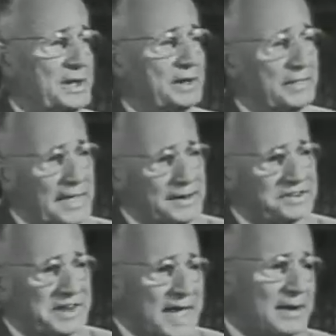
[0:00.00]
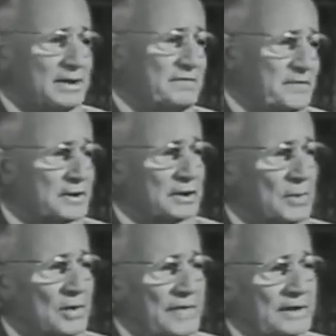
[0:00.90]
Then stand firm
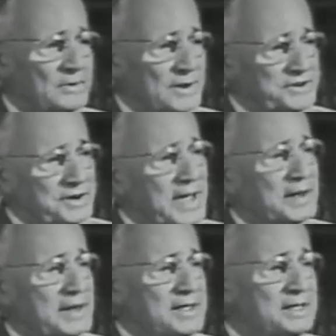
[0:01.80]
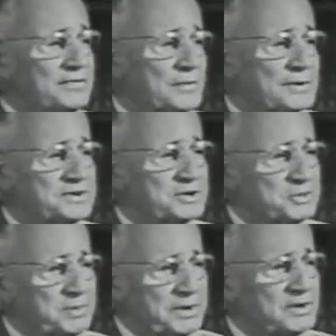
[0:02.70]
on that question and either force the
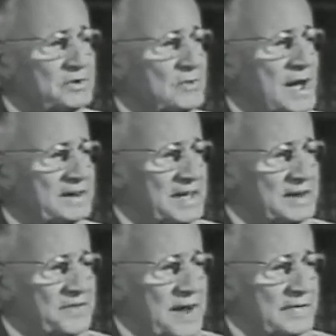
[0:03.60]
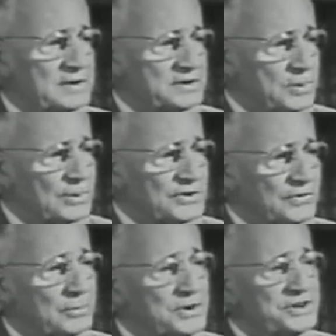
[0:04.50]
speaker to identify the source
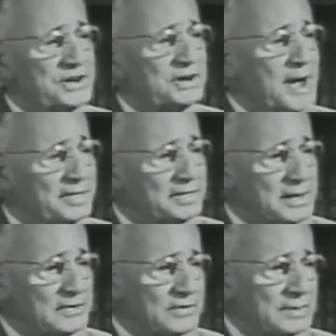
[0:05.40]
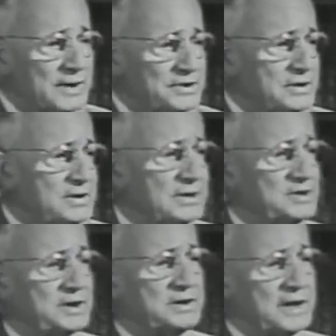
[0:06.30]
from which he got the information he is
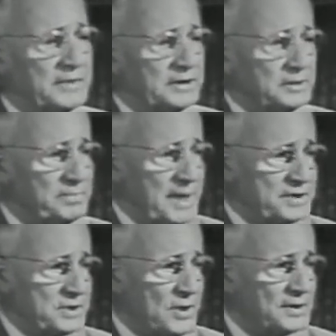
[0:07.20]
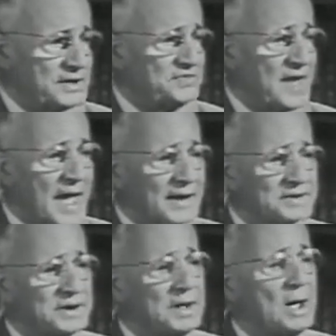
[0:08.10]
endeavoring to pass on as facts,
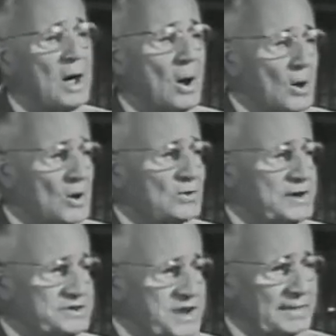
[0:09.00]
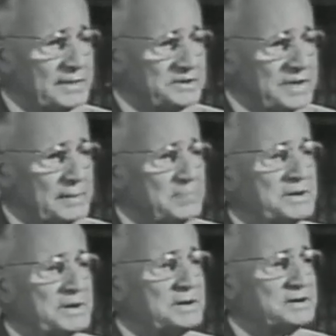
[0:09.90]
or reject the statement
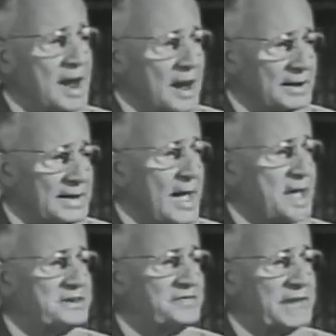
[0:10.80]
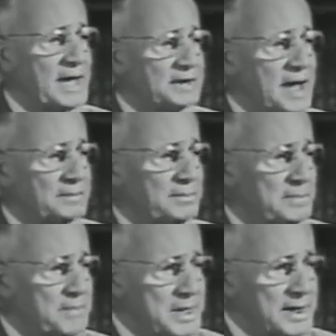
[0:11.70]
entirely as if it had not been
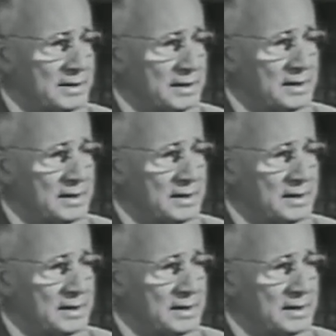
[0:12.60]
made.